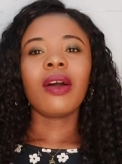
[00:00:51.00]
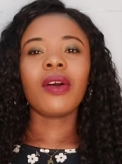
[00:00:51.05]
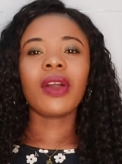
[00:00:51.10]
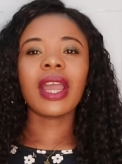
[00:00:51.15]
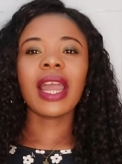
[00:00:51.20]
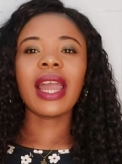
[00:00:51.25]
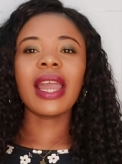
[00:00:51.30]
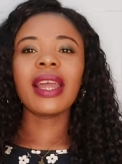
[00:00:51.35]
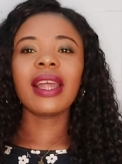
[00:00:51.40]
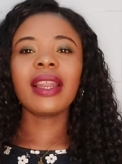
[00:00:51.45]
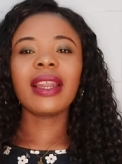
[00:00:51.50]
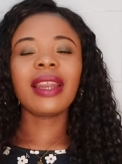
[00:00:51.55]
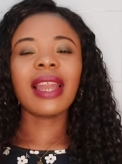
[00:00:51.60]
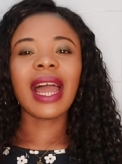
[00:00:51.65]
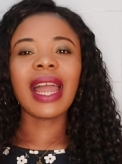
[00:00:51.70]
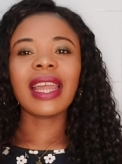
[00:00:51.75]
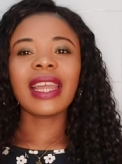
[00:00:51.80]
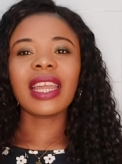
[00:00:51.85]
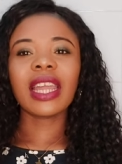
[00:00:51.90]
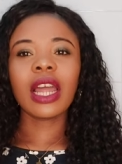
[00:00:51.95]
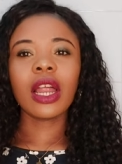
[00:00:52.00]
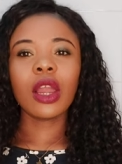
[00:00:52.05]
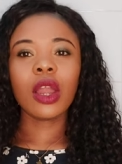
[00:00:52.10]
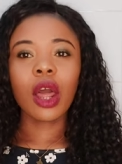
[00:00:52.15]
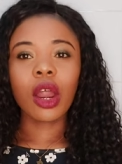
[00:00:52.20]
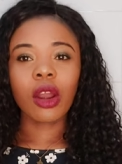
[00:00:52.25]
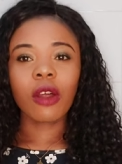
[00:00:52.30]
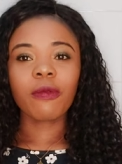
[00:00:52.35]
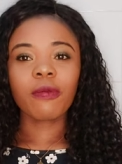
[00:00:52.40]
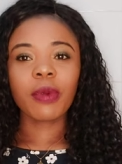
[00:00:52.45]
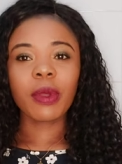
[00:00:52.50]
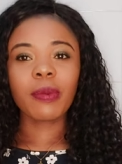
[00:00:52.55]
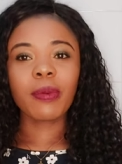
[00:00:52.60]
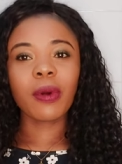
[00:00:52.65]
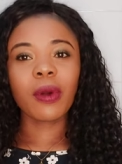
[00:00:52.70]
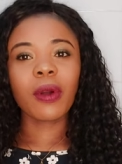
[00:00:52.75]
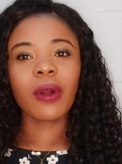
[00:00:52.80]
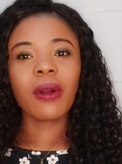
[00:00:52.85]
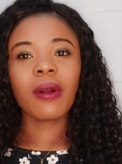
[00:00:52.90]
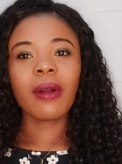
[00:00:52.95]
okay? Like, a lot of
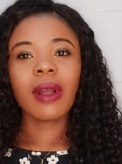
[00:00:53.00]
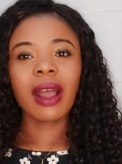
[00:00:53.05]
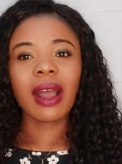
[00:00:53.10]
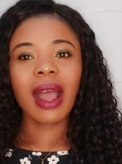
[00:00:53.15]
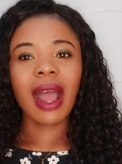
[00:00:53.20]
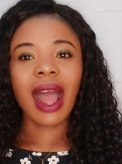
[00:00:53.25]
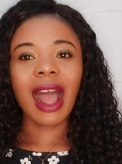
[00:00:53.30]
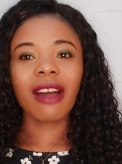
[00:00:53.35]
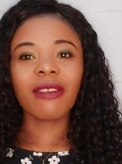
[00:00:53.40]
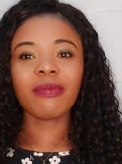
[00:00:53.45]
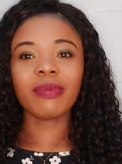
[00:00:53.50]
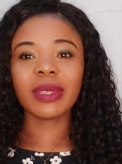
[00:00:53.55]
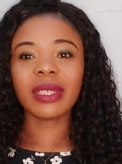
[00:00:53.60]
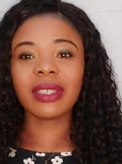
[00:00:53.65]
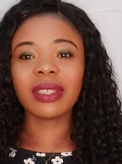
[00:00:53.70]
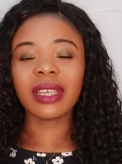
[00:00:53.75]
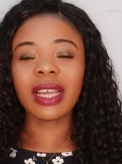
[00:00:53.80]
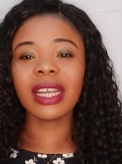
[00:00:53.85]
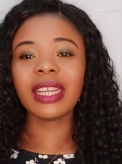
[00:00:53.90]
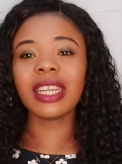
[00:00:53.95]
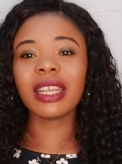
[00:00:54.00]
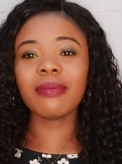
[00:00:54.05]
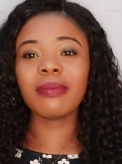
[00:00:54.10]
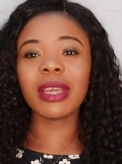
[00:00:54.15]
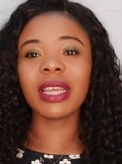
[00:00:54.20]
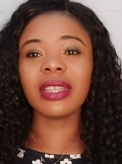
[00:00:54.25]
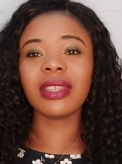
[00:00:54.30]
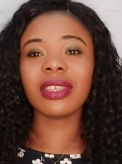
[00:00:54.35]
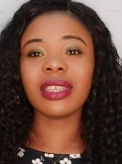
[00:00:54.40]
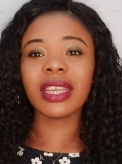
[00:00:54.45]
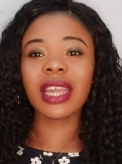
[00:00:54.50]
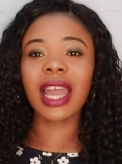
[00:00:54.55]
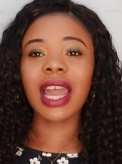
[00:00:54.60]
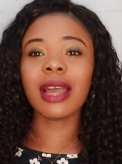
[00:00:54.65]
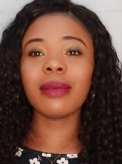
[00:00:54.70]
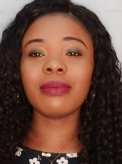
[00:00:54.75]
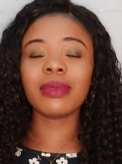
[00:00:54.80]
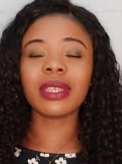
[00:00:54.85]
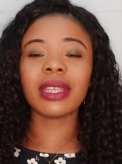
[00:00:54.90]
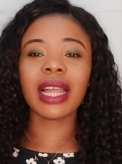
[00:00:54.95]
people have been sending me
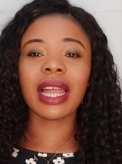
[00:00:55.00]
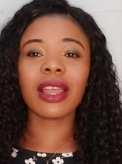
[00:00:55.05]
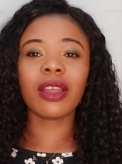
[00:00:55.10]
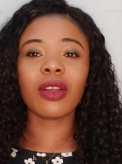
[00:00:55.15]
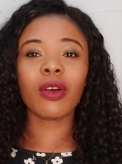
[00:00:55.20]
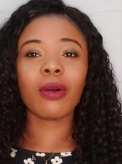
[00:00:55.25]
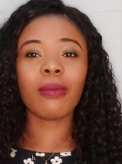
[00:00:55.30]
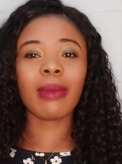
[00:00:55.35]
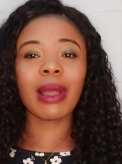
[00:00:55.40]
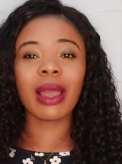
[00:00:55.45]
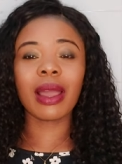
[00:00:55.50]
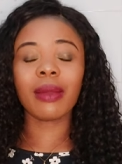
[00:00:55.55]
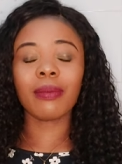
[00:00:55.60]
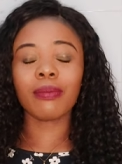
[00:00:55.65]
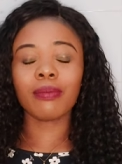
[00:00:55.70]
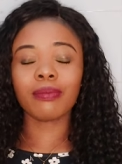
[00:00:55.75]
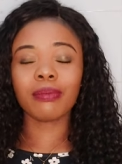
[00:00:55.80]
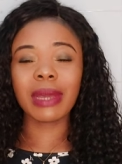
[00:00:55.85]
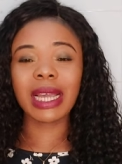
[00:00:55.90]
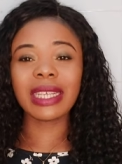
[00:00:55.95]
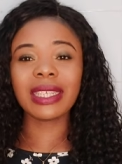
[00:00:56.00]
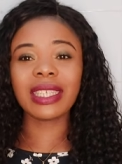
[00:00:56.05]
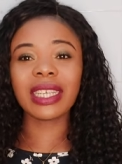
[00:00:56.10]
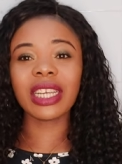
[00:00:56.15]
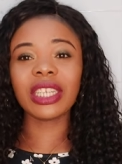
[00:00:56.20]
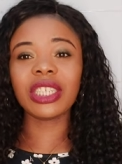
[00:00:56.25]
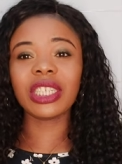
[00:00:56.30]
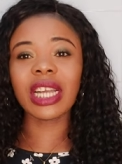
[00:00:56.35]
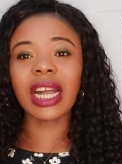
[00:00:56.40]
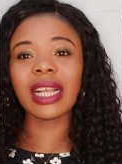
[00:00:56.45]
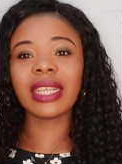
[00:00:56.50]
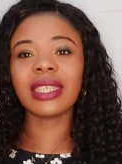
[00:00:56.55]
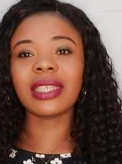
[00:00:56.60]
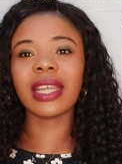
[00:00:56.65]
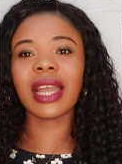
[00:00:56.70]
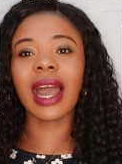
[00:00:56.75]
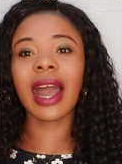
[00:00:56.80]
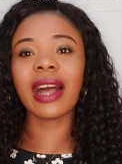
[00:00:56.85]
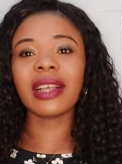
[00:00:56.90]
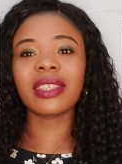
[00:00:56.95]
DMs, like on my messages,
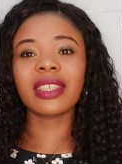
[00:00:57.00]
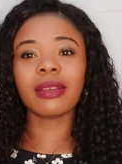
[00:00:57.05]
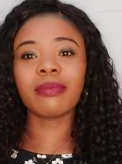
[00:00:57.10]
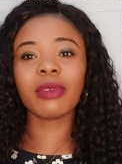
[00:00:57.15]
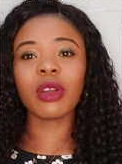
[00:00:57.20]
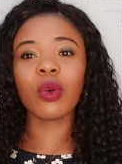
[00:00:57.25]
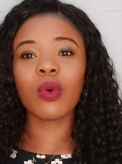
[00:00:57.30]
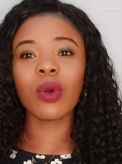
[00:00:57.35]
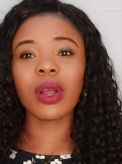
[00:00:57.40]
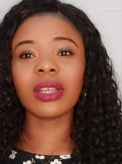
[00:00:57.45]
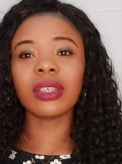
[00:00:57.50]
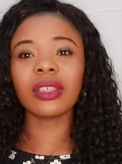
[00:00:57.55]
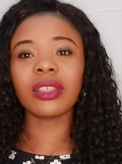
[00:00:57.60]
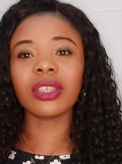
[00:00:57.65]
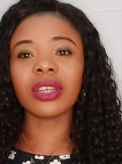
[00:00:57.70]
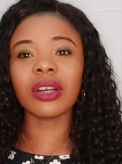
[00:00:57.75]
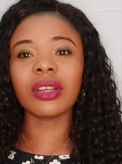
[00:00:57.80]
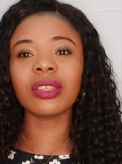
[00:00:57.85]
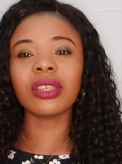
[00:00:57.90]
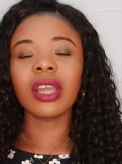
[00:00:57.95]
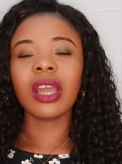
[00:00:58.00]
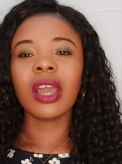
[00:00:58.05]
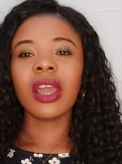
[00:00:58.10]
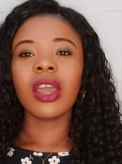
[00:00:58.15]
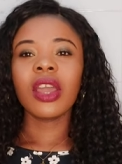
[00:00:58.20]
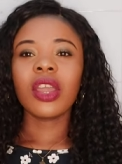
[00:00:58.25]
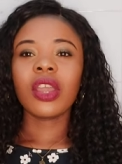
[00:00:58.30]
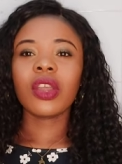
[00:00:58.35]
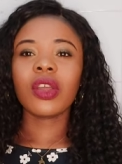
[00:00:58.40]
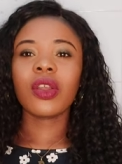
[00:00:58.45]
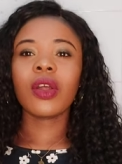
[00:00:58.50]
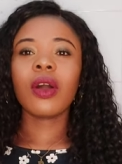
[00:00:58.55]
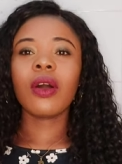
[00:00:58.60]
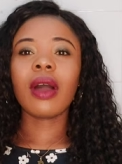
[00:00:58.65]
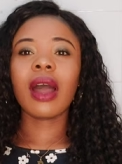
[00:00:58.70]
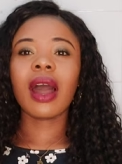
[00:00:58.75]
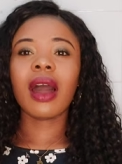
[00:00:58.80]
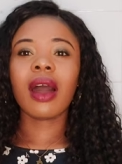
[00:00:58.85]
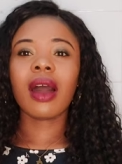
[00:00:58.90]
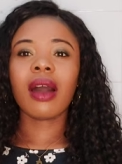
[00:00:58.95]
they're asking me questions, you
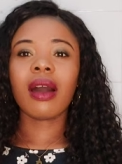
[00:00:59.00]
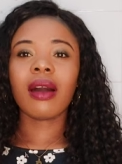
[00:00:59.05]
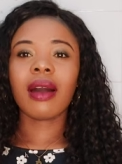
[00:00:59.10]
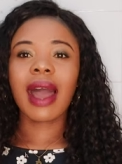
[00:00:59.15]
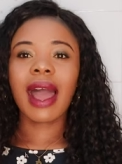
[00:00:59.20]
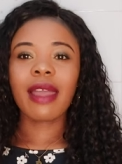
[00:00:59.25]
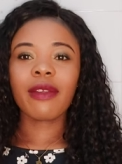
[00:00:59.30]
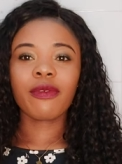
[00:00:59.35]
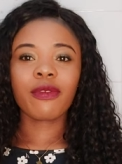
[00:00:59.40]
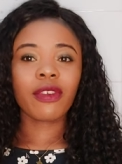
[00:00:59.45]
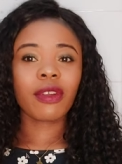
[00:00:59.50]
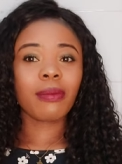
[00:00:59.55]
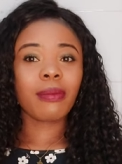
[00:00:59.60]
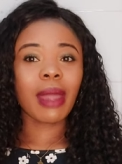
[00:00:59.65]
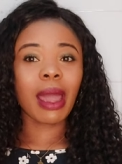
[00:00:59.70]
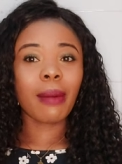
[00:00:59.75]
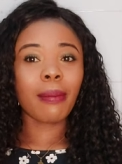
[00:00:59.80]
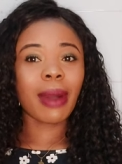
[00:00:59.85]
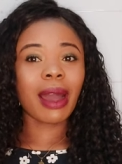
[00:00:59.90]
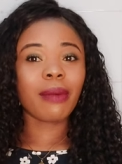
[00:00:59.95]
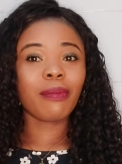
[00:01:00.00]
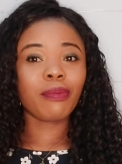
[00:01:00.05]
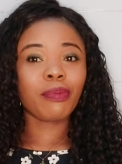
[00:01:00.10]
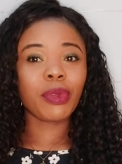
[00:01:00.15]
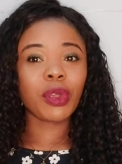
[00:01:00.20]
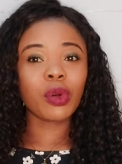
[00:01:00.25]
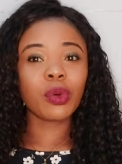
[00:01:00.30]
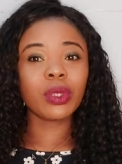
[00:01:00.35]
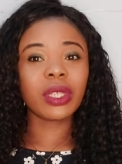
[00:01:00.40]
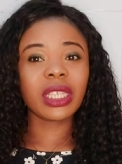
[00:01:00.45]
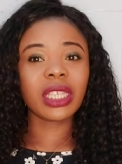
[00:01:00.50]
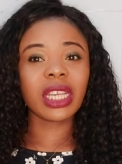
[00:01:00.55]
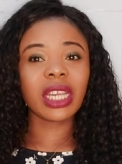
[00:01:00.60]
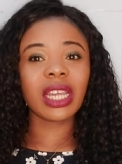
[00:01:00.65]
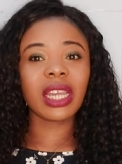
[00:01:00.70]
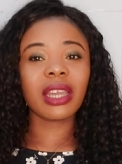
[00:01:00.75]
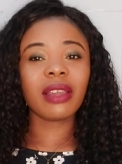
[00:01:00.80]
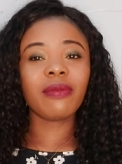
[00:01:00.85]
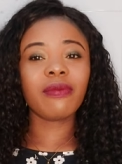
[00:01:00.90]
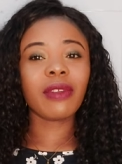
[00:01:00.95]
know. I film about
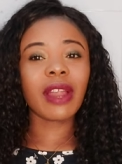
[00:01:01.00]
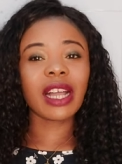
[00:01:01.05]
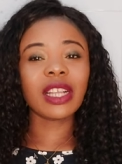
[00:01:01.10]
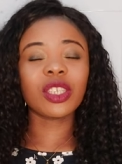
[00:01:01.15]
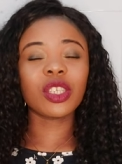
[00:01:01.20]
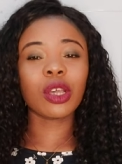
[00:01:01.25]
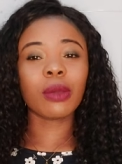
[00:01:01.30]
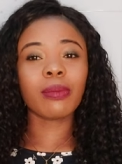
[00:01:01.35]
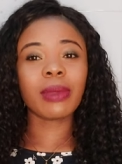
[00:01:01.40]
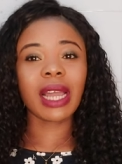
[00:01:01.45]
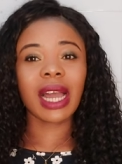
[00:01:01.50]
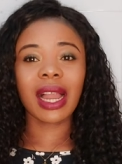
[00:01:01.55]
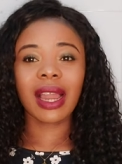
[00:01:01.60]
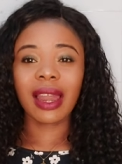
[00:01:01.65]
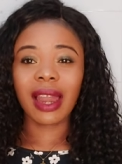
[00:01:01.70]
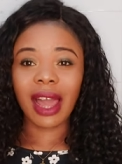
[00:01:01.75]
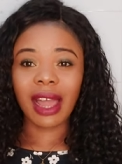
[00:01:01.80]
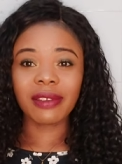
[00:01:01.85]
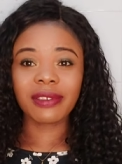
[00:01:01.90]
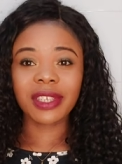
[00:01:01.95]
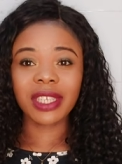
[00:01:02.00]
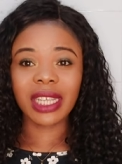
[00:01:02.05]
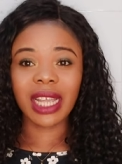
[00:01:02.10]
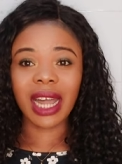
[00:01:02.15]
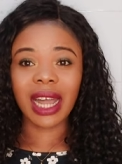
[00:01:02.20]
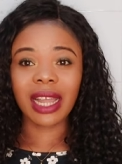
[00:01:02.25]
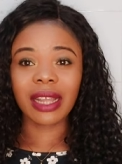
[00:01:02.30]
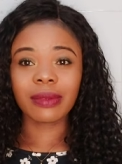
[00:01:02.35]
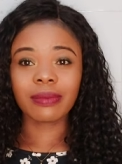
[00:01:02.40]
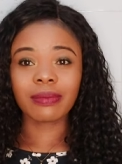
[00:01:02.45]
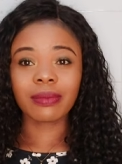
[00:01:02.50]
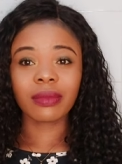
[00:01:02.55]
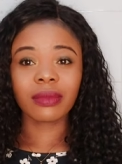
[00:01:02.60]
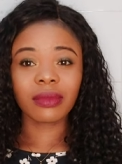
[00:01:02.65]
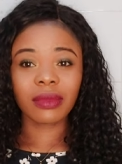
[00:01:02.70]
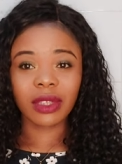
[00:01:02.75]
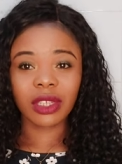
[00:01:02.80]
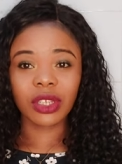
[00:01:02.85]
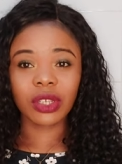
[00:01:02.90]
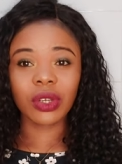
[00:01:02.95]
beauty, flat tummy and lifestyle,
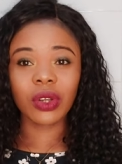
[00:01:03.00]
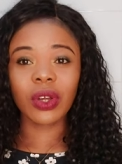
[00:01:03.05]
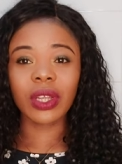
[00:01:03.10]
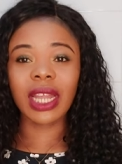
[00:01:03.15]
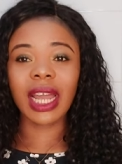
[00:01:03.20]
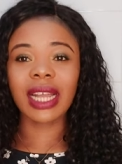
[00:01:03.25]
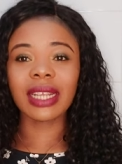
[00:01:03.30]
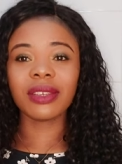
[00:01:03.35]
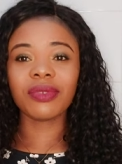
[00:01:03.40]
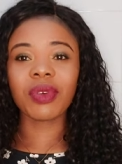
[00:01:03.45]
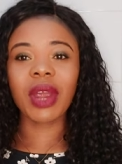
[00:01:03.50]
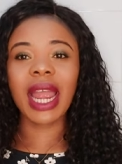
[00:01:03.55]
you know that,